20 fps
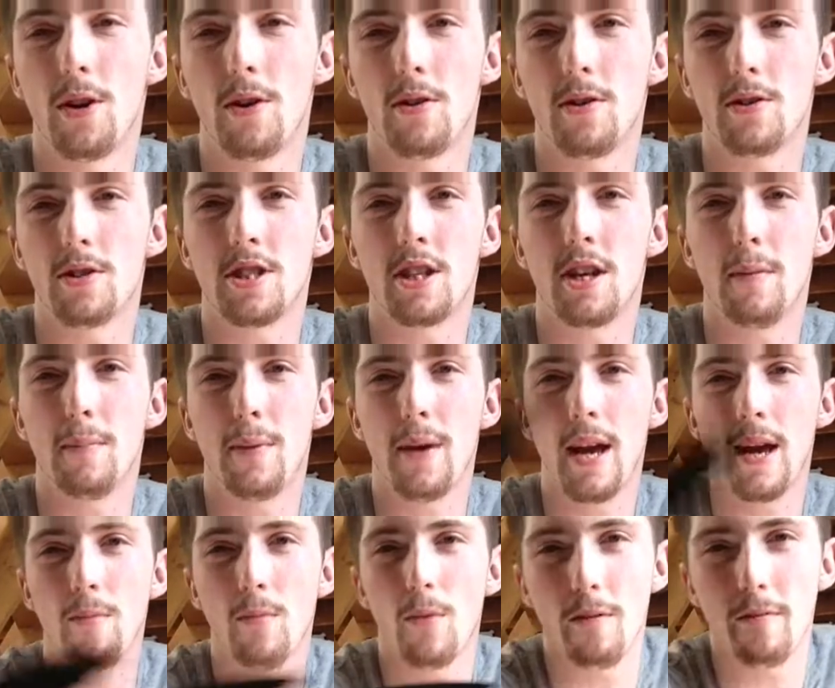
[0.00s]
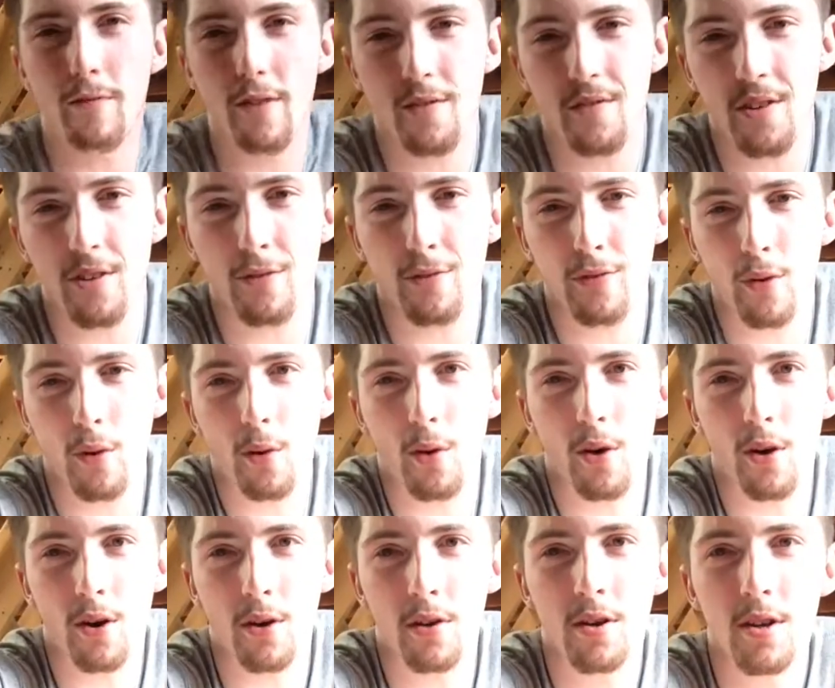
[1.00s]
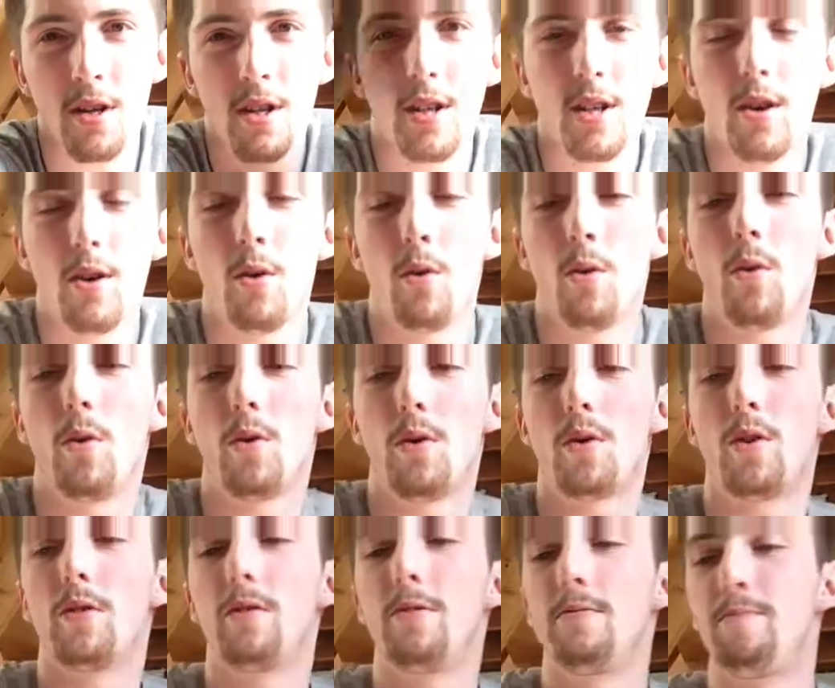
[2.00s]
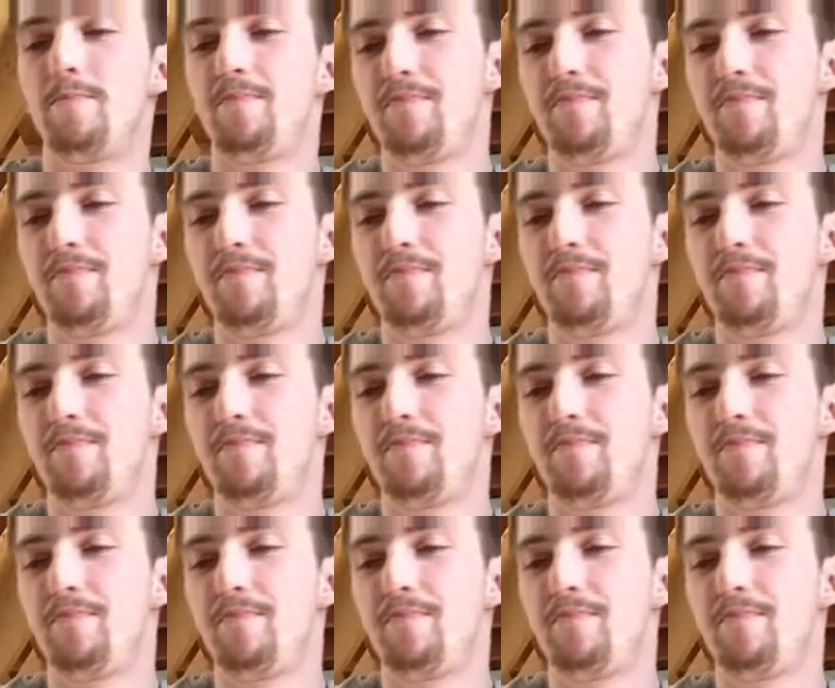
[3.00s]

your CPM 154 or,